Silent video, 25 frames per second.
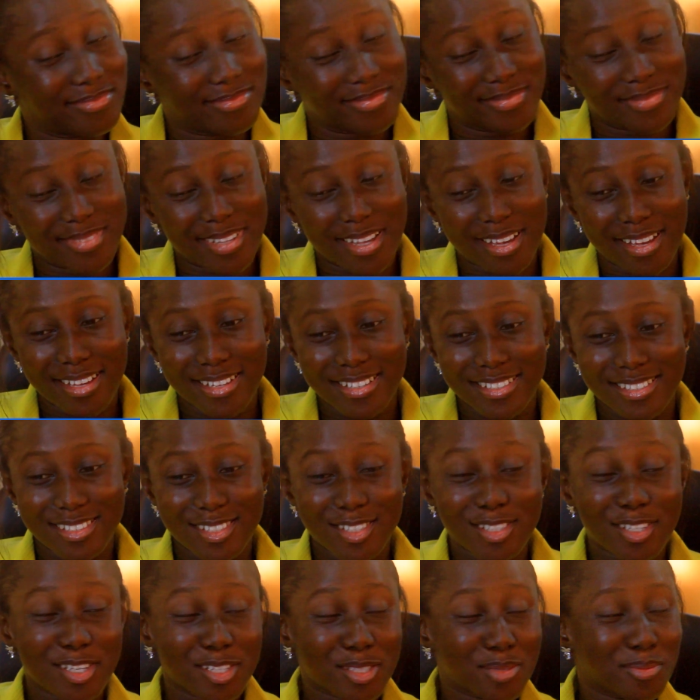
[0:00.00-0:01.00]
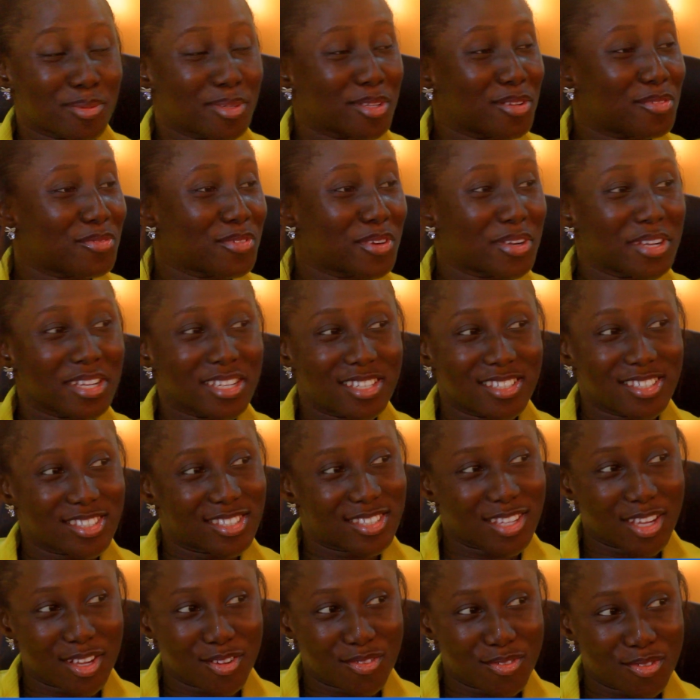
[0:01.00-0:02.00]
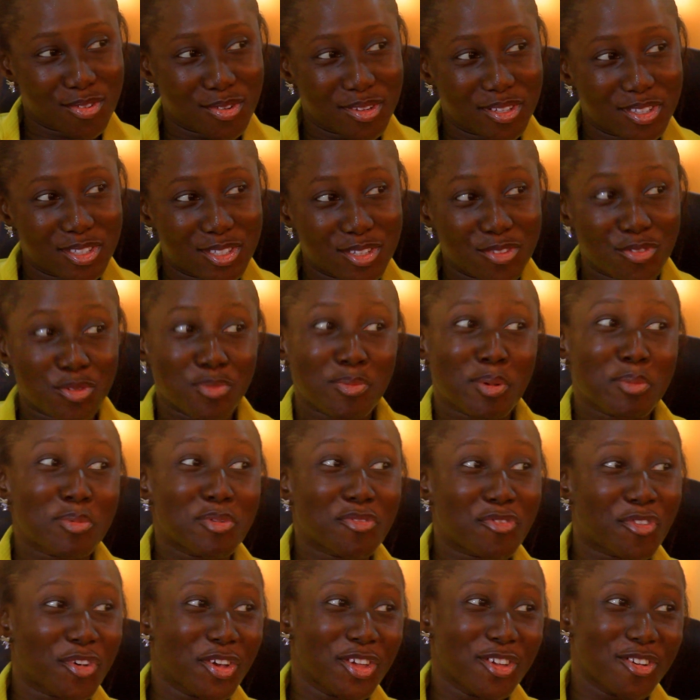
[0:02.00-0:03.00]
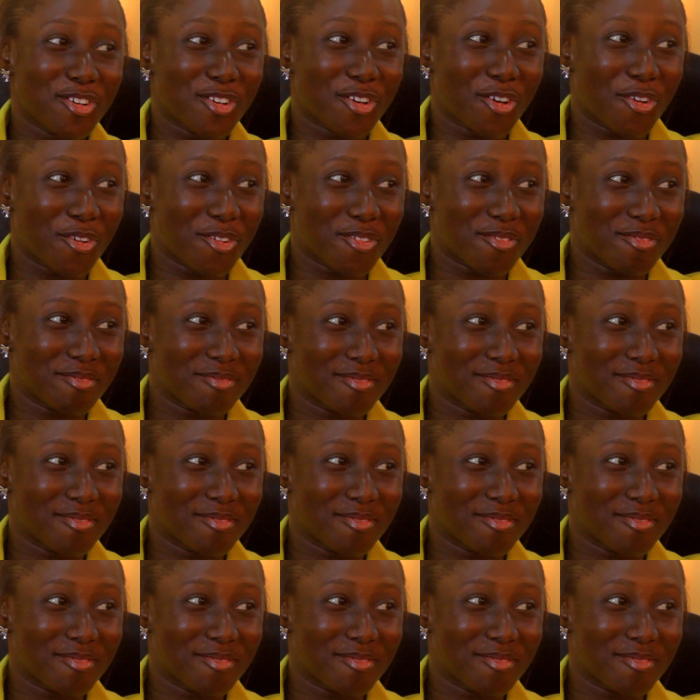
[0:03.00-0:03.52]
Nice. This has been a very insightful interview. But before you go,